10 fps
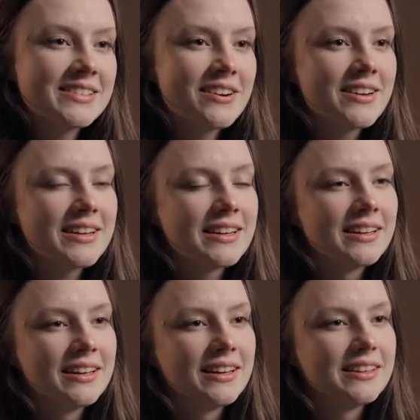
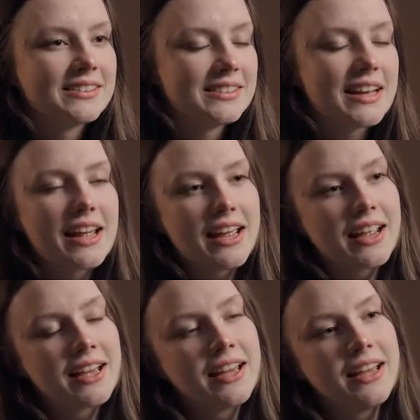started
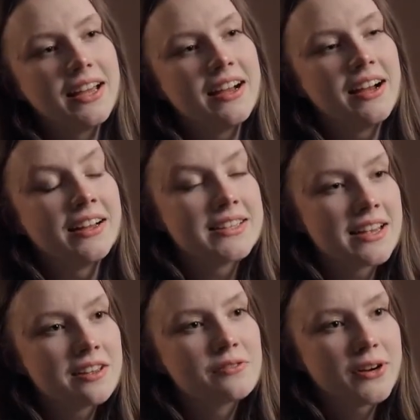singing,
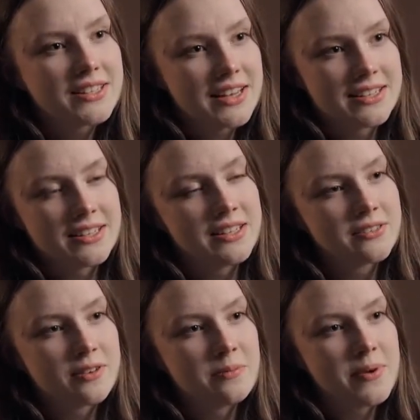taking voice lessons
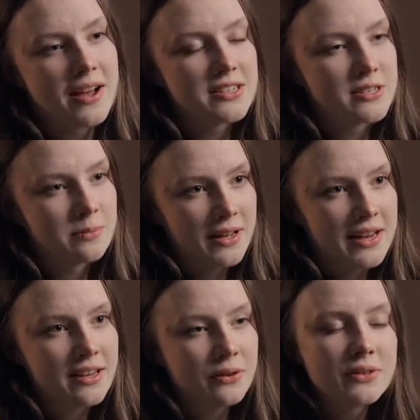from Pastor
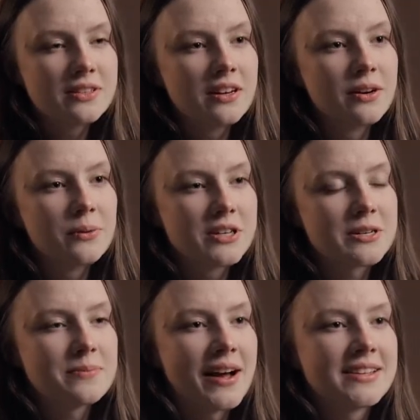Blake, who's the
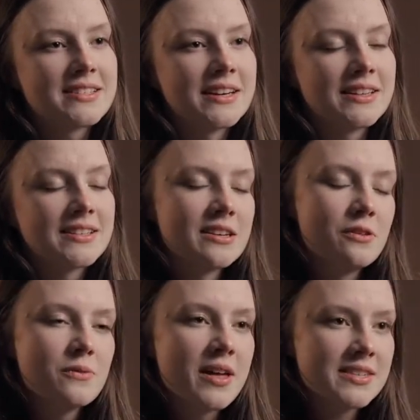worship pastor at the
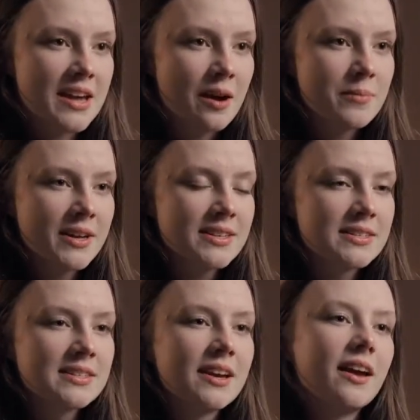Southwest
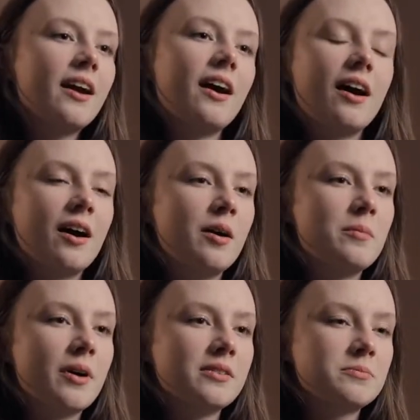campus,
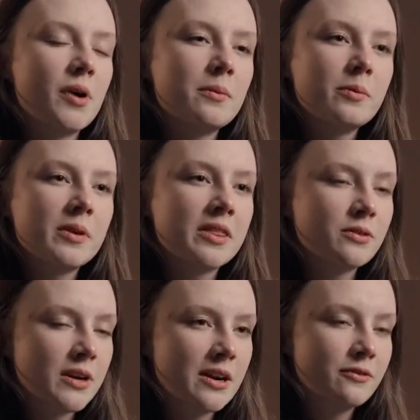probably
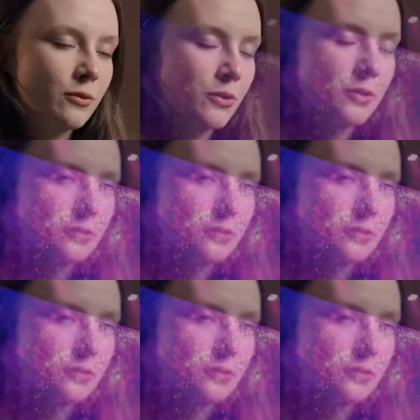3 or